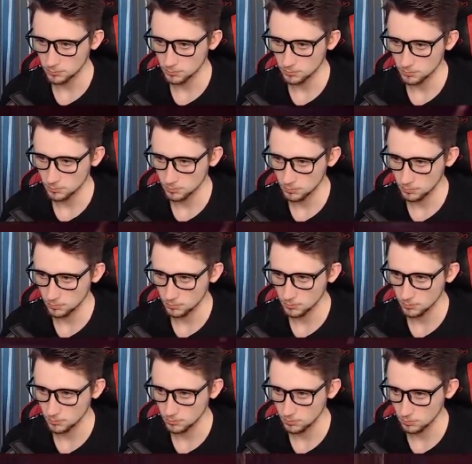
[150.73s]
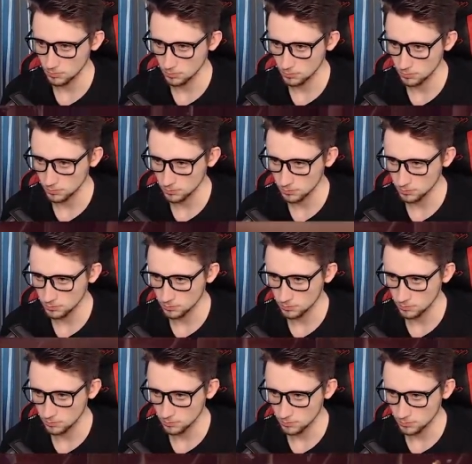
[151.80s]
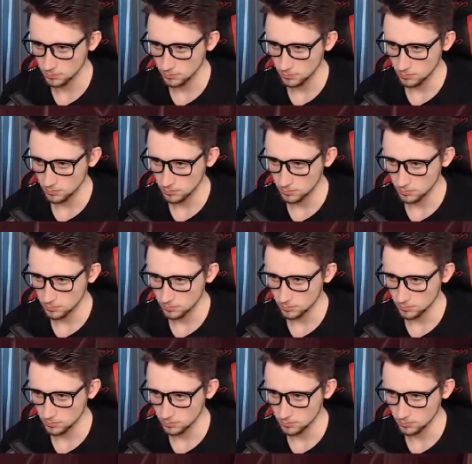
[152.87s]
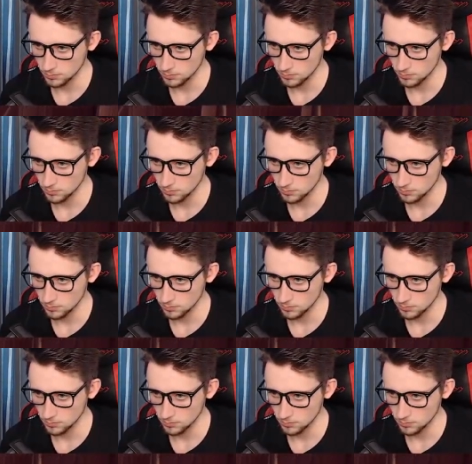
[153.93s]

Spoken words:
(no one is talking)